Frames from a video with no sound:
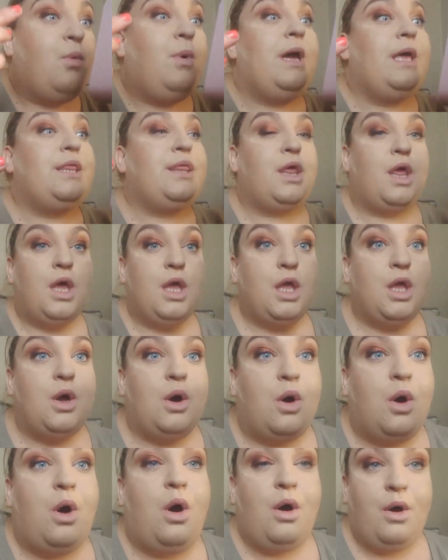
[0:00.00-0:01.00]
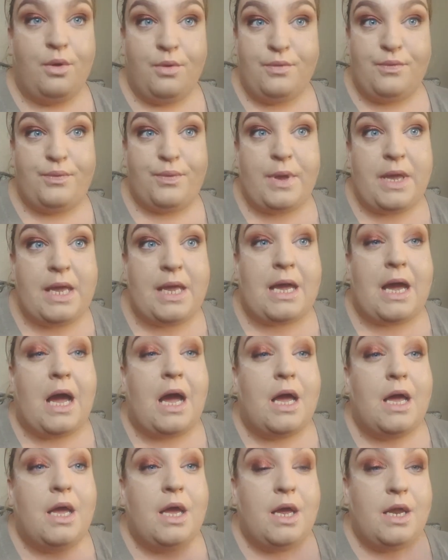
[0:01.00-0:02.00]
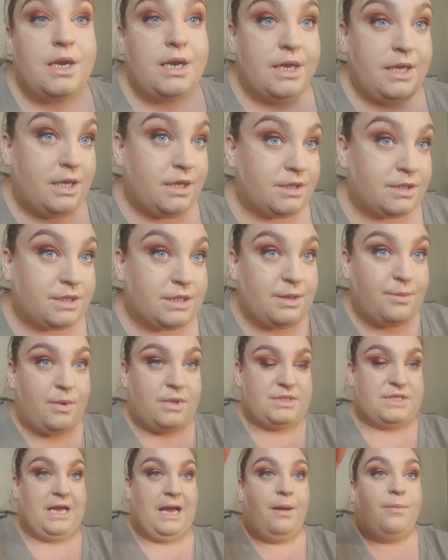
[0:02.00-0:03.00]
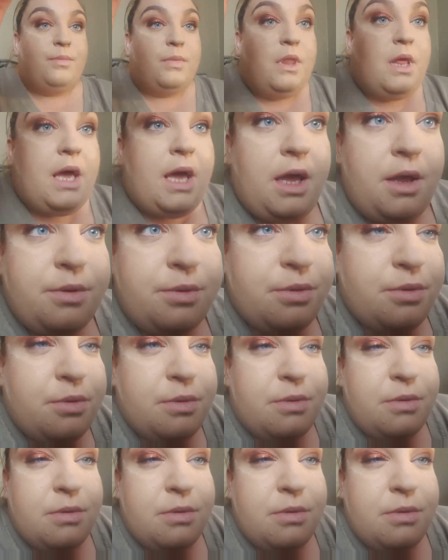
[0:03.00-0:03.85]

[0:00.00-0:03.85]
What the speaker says: with your finger. And you can see what's happened there.